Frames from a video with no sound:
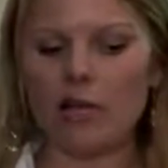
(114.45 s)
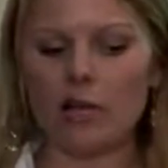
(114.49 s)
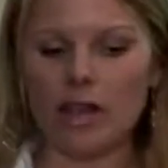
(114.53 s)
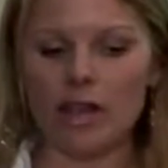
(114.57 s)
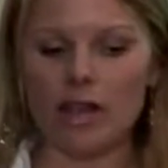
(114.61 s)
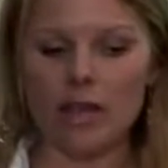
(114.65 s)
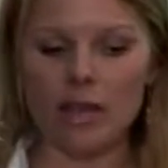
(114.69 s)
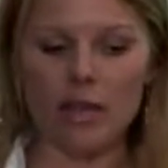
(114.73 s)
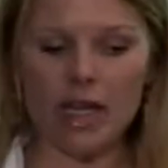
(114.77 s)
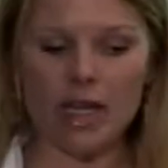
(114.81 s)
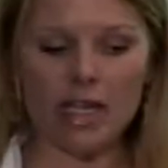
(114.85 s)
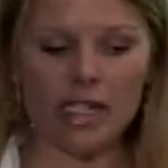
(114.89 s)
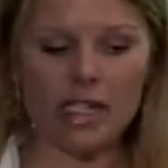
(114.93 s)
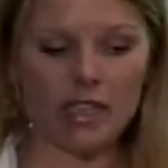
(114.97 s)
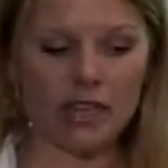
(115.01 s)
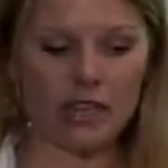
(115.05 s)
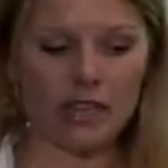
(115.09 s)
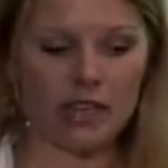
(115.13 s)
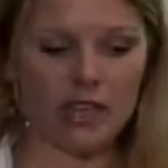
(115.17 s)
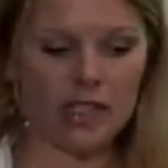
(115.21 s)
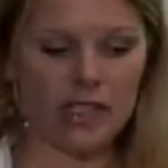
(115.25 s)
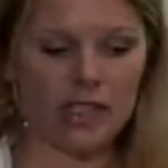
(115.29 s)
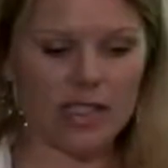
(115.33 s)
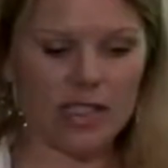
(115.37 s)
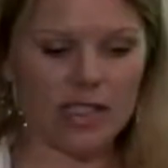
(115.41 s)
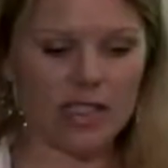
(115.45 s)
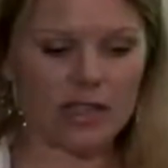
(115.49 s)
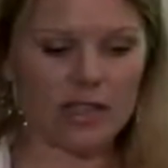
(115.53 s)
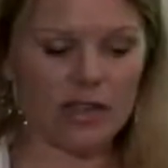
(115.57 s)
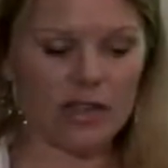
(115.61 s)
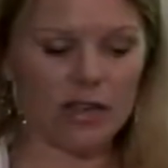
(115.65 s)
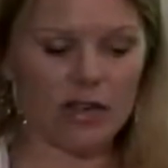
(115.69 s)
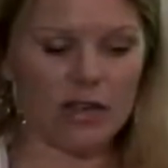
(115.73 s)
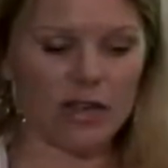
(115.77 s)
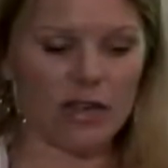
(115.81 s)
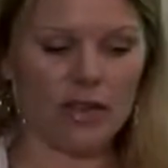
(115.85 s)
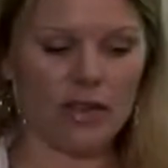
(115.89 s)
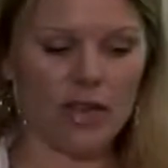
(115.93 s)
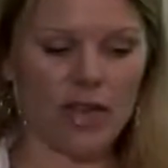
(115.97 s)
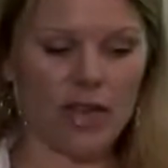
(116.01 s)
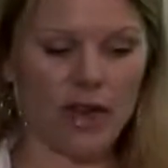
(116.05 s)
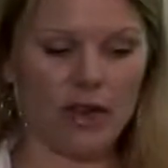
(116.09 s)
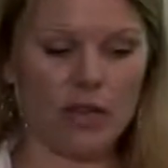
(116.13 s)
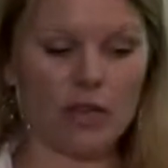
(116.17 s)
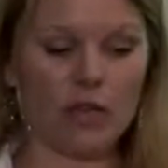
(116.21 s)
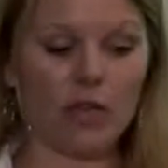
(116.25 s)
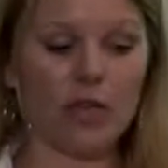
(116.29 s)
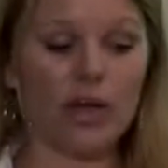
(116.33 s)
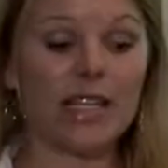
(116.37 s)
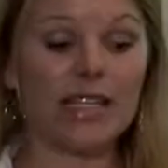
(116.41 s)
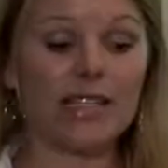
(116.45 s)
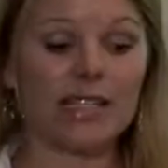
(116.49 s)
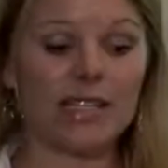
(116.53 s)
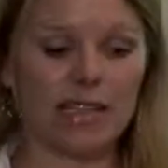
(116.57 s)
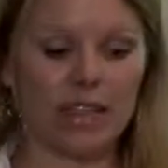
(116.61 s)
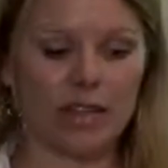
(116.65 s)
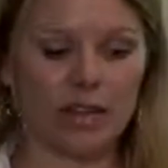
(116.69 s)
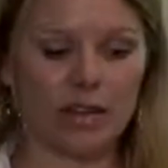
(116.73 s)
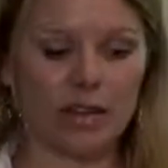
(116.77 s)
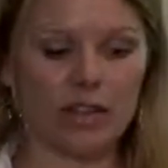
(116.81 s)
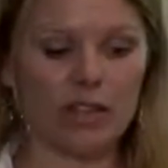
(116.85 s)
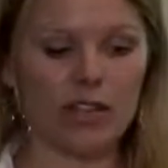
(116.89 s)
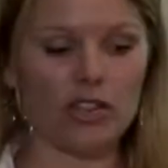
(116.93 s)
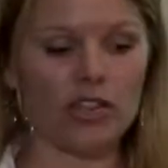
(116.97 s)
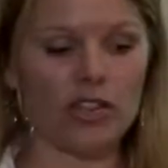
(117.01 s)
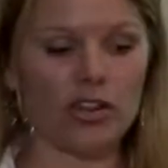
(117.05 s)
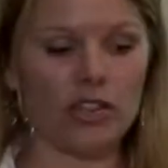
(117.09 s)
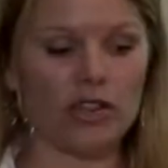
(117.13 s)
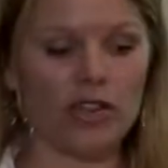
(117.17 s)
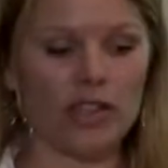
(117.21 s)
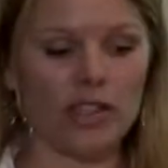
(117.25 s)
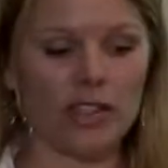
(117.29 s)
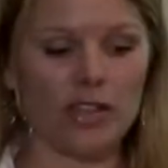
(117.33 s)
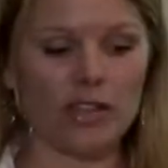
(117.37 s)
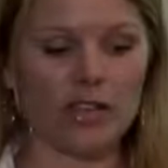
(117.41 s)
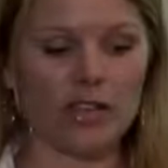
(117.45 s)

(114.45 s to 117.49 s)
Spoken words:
But the main differences that we see on the surface